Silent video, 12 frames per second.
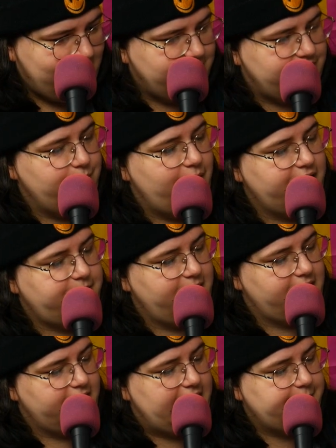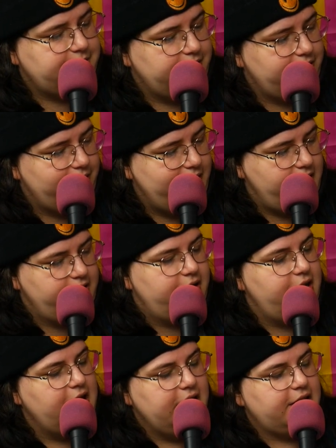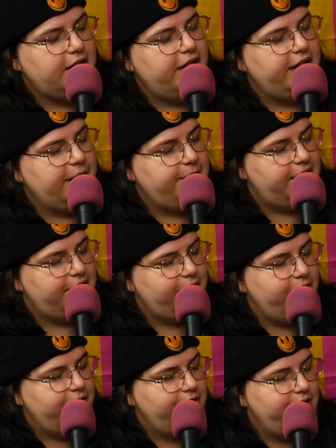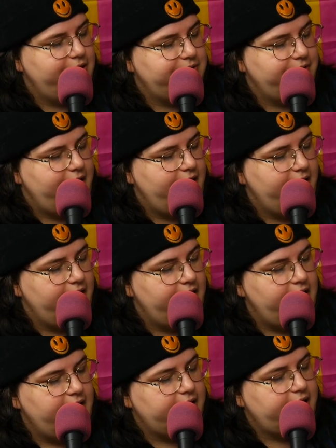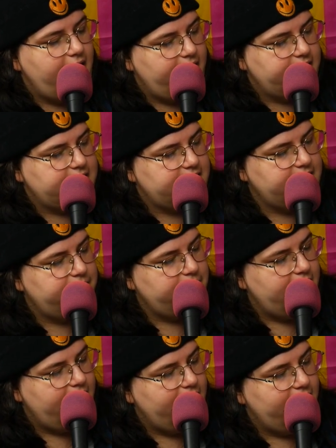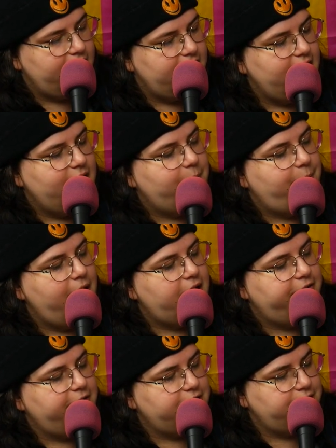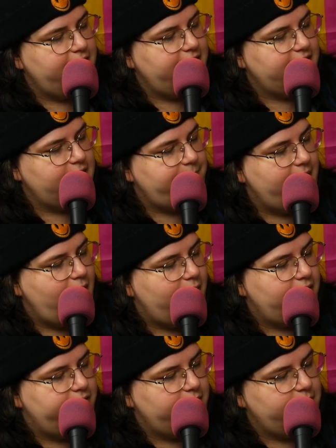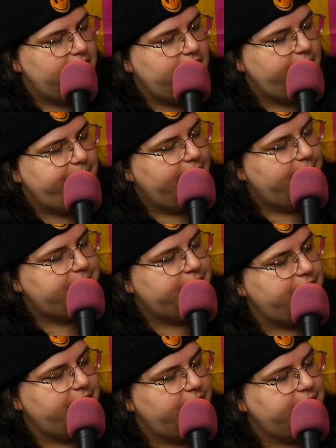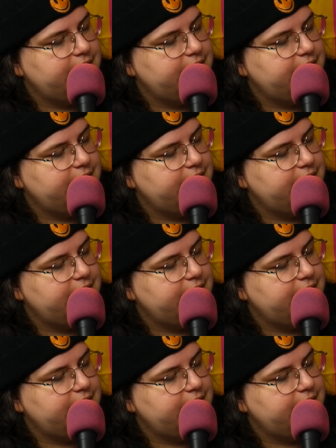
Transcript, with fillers: She watched me collapse to the ground, clawing at my throat and nose for air. Goddess, give me air. Better for draining the power from little pups who go